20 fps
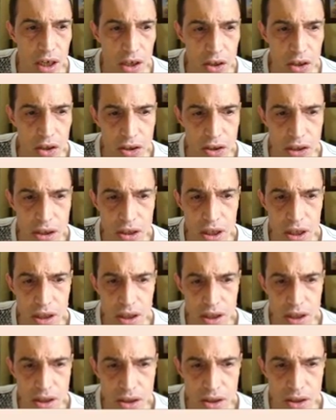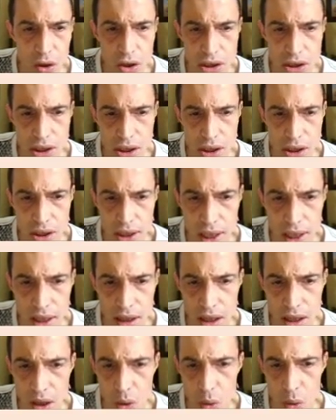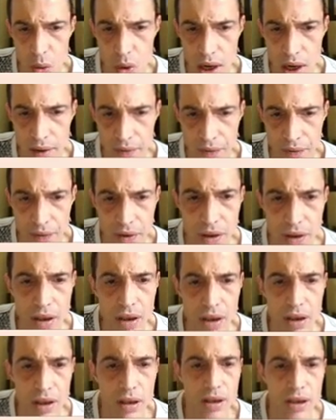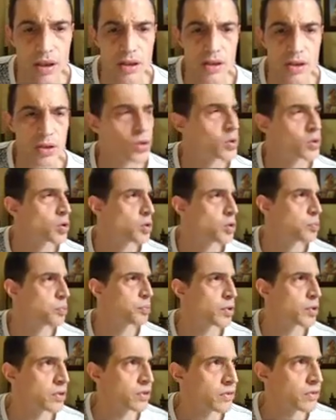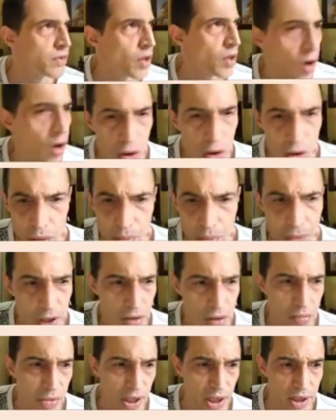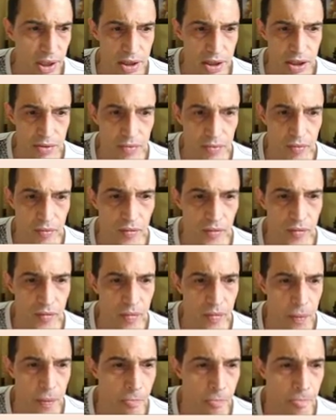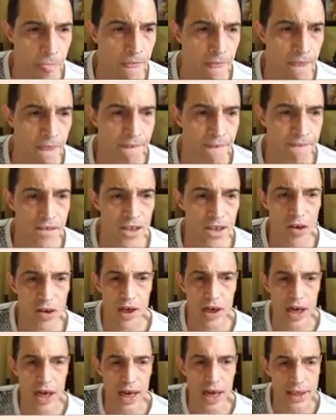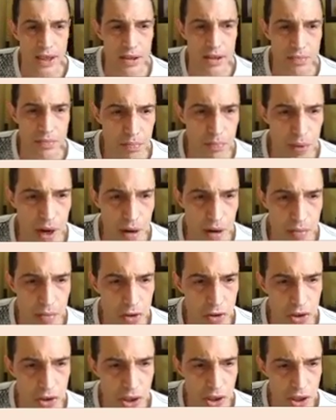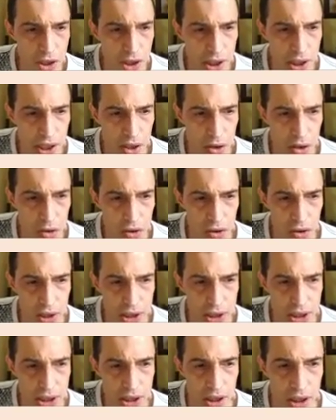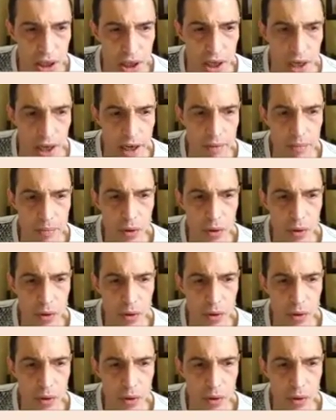using the resources that the Web 2.0 permits. Related previous theories in